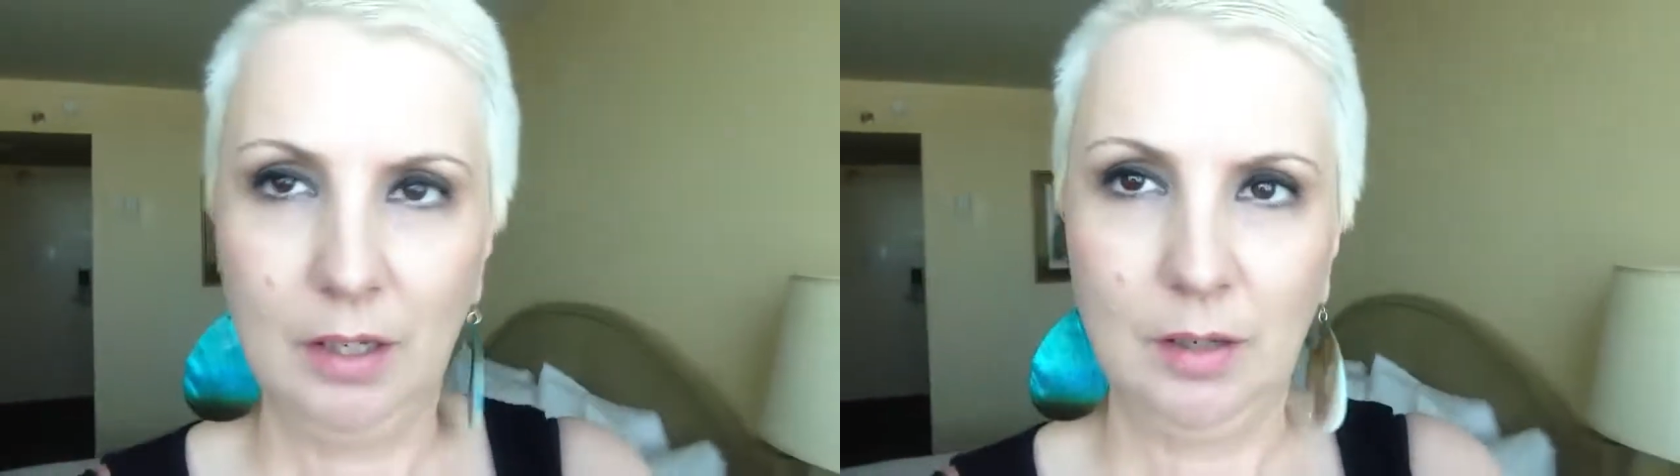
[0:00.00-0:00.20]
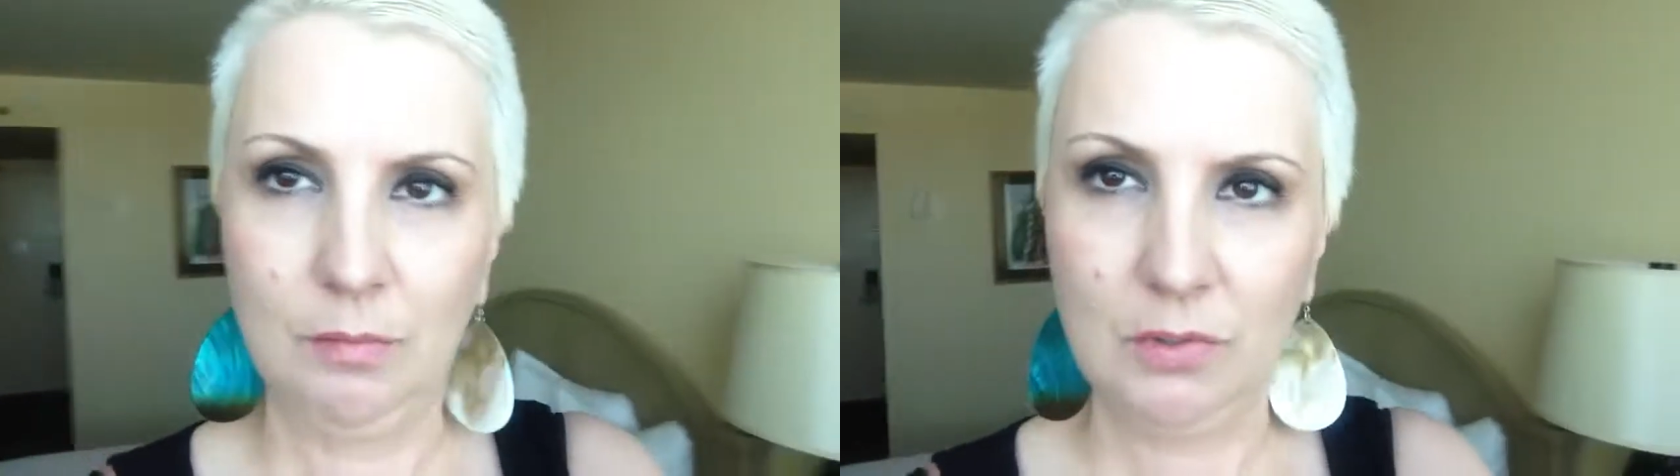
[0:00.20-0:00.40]

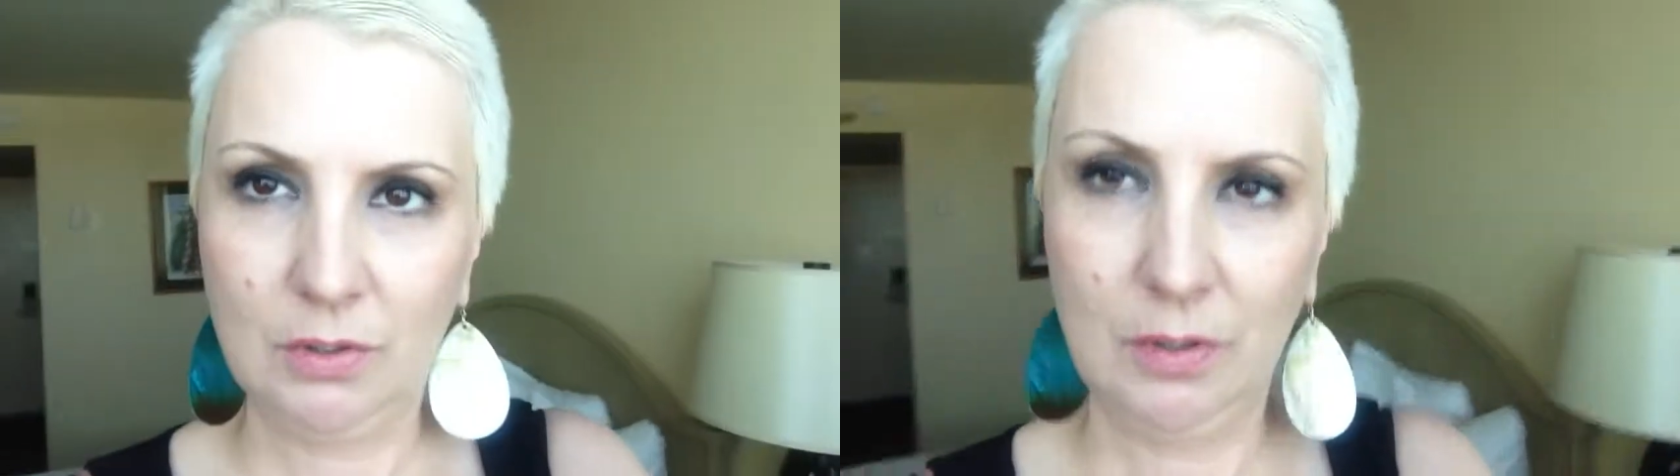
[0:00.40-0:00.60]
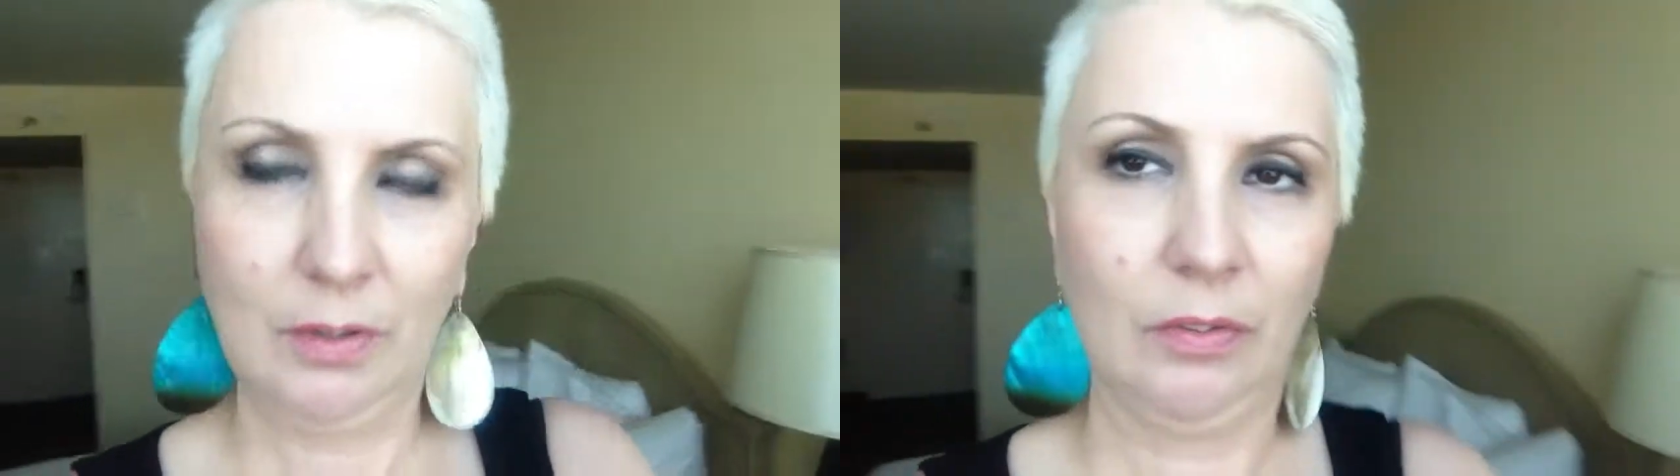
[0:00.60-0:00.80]
am
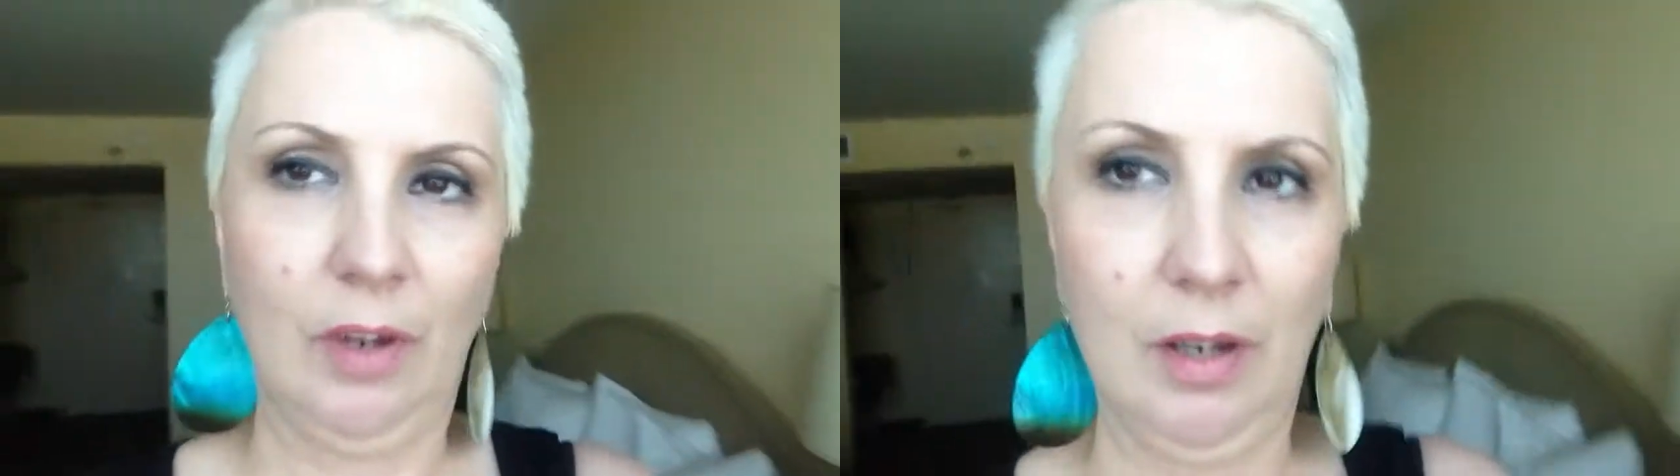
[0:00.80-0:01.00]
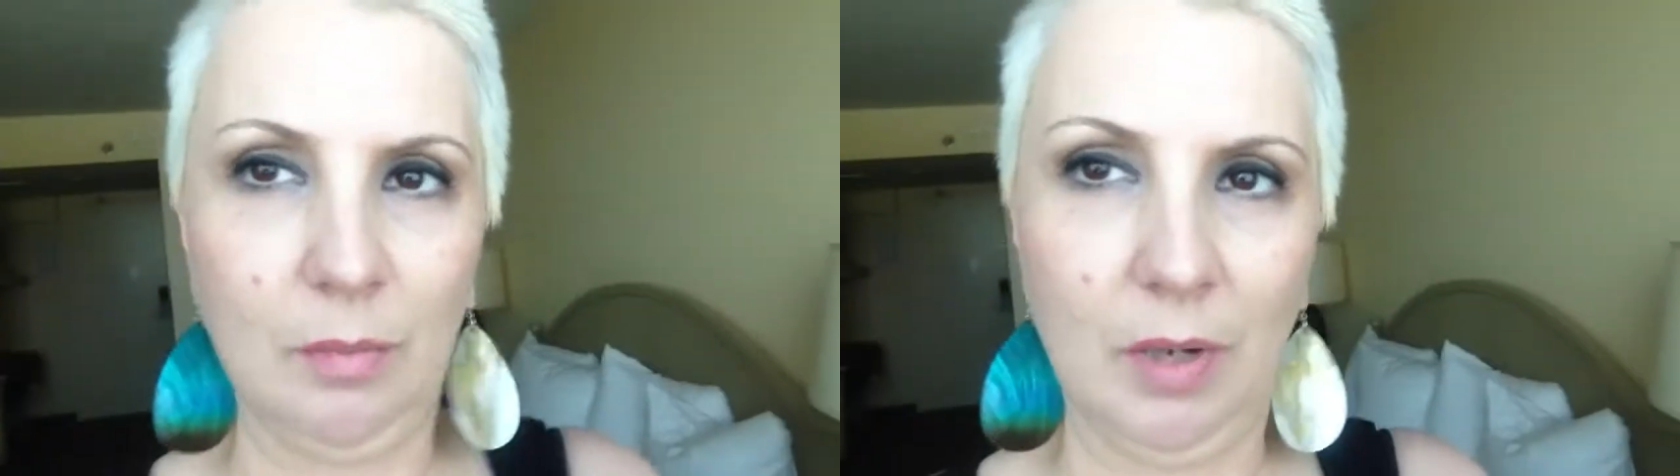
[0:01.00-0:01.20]
doing this
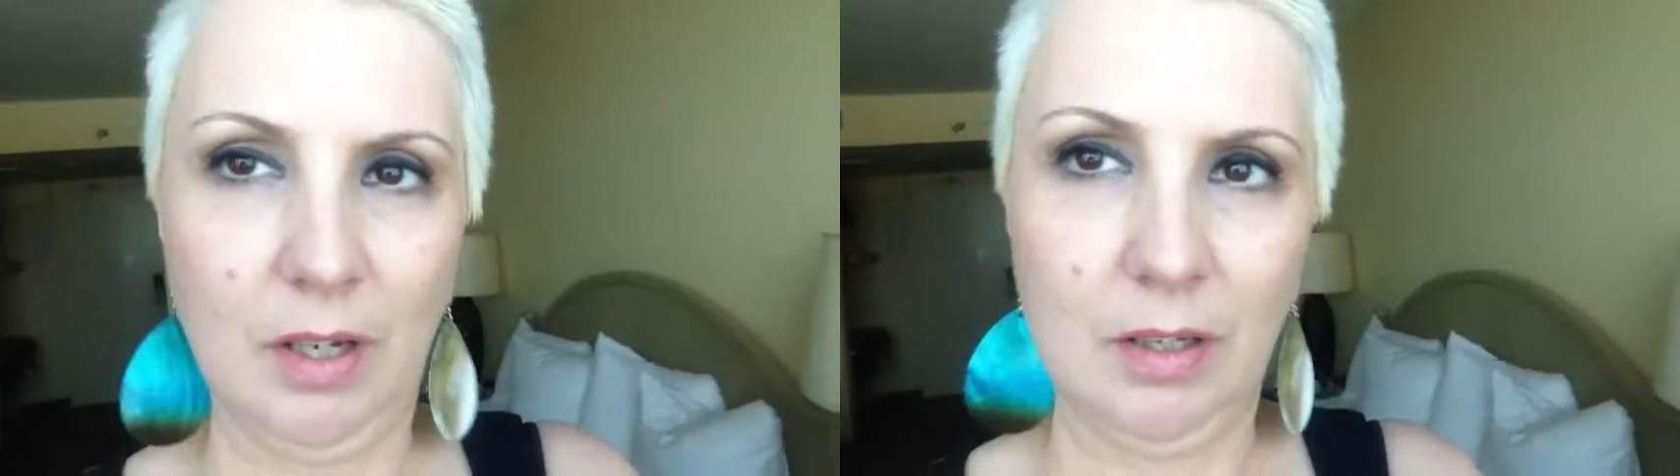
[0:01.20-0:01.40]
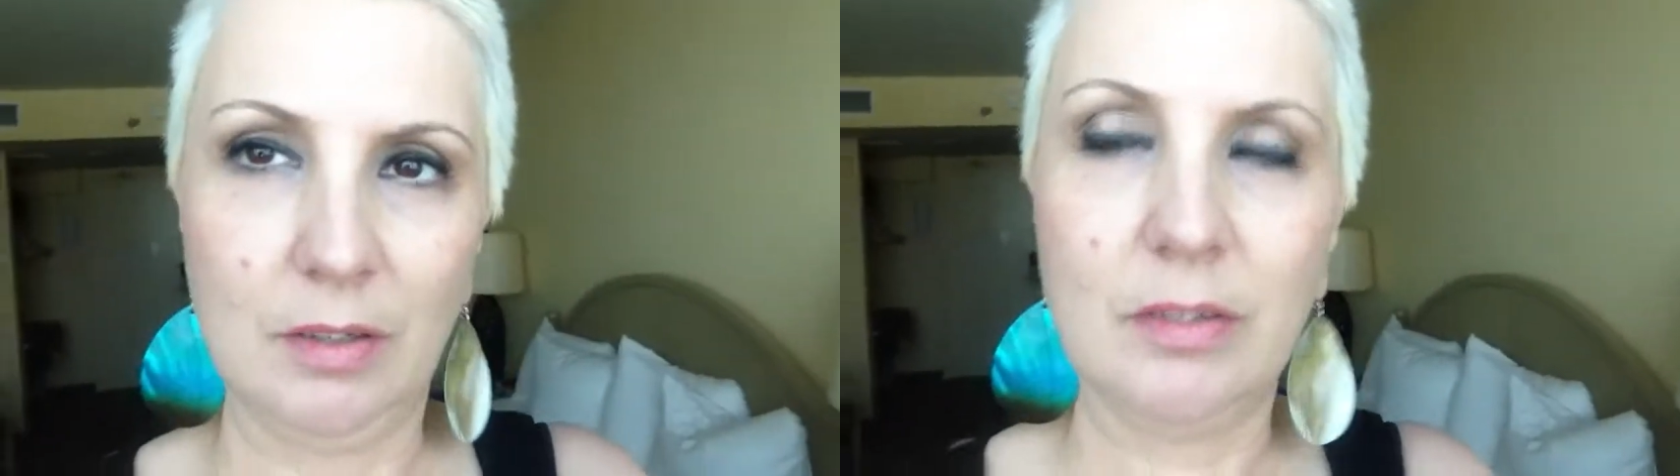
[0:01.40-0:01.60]
via
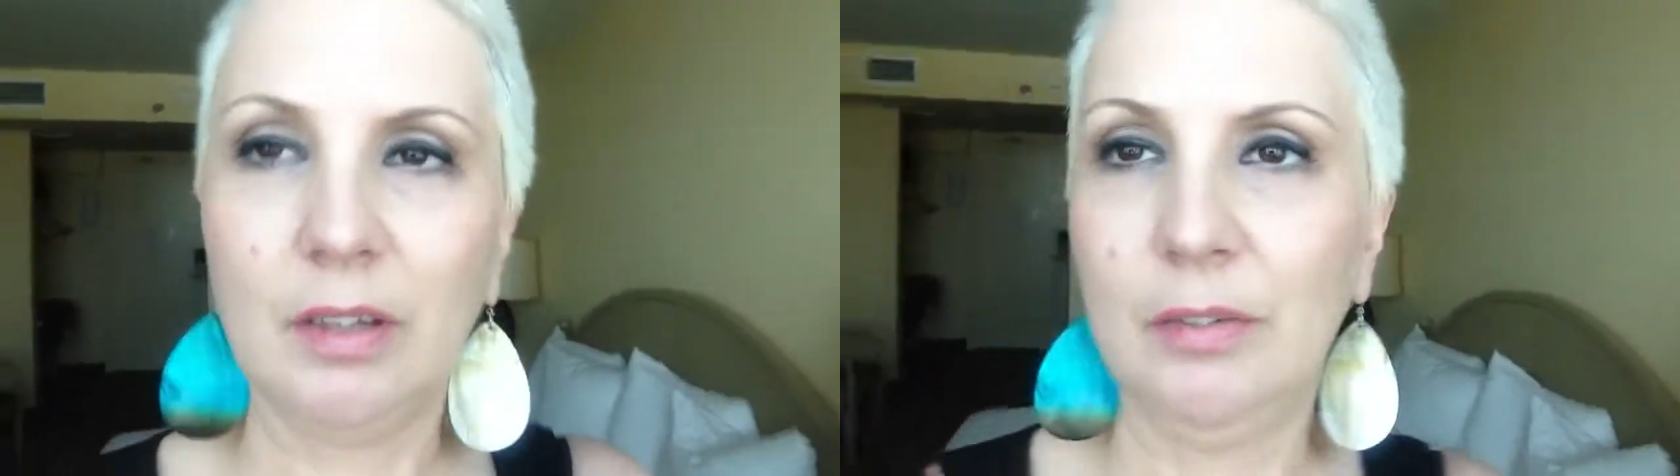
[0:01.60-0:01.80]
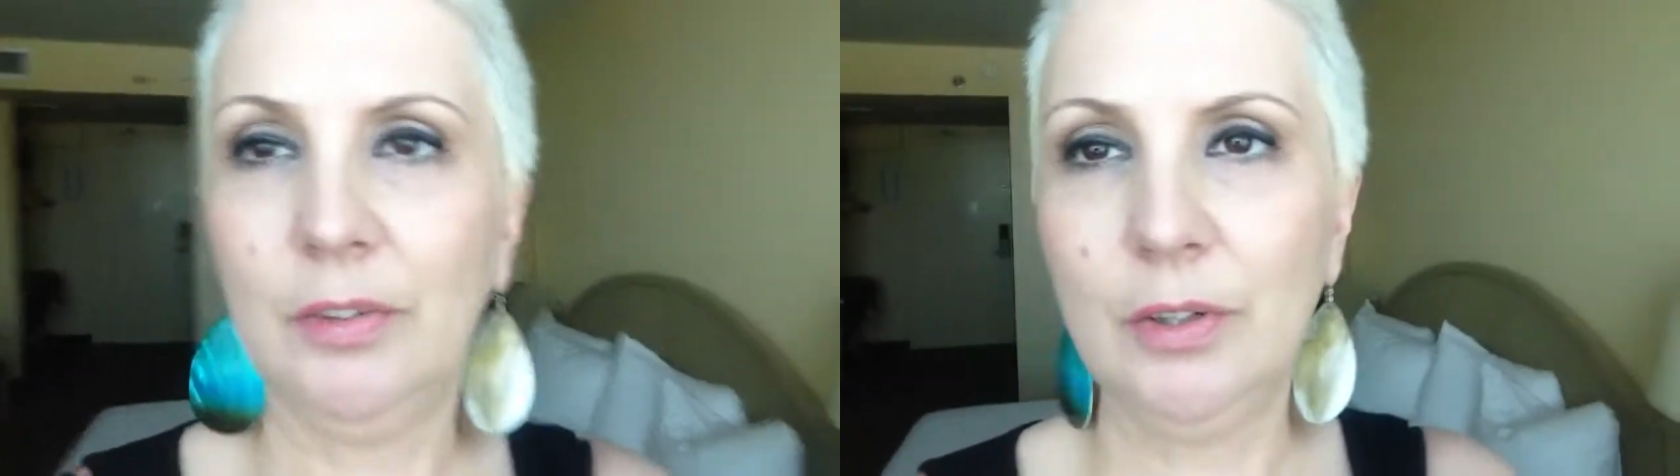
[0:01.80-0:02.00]
my
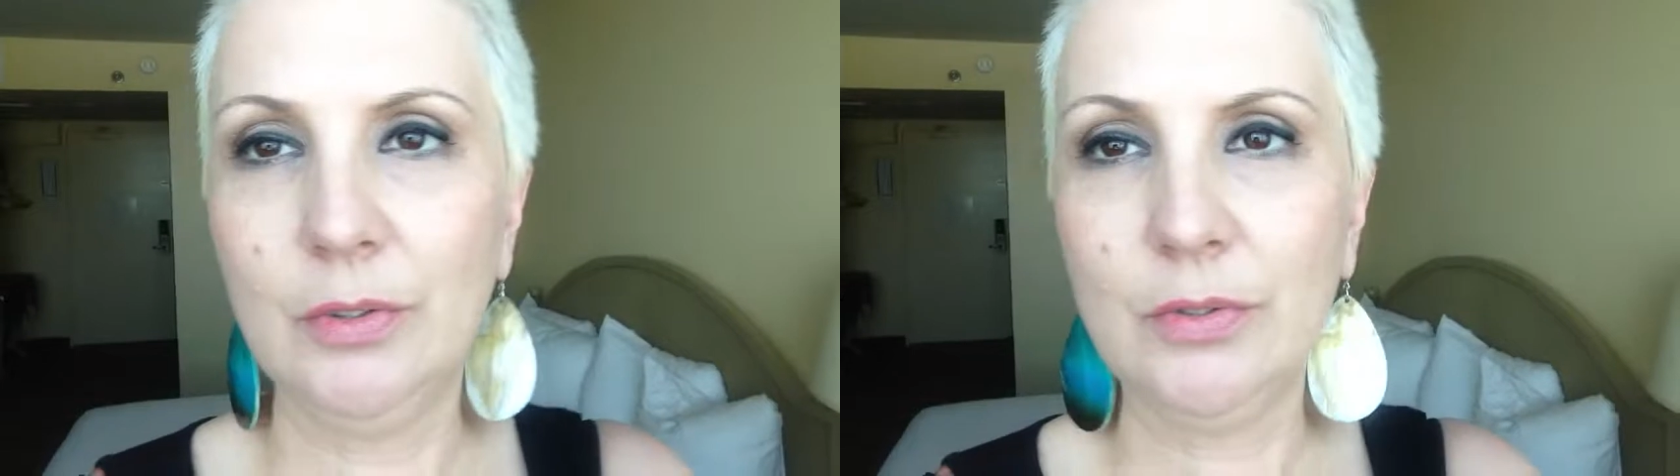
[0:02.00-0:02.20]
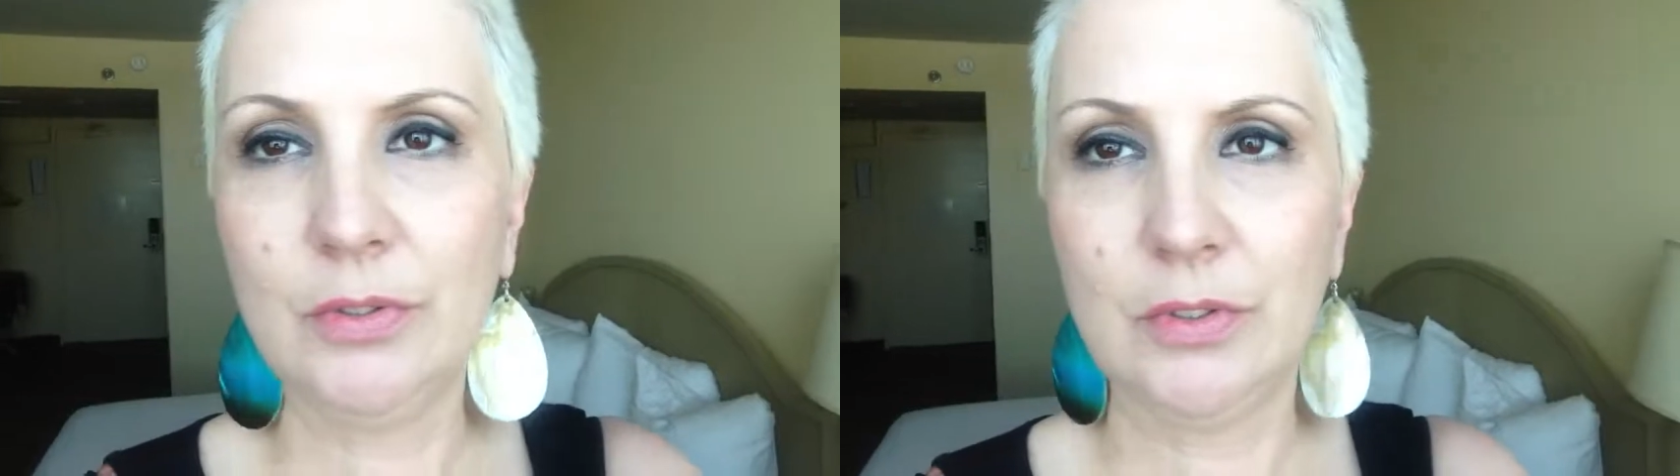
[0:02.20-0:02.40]
cell phone,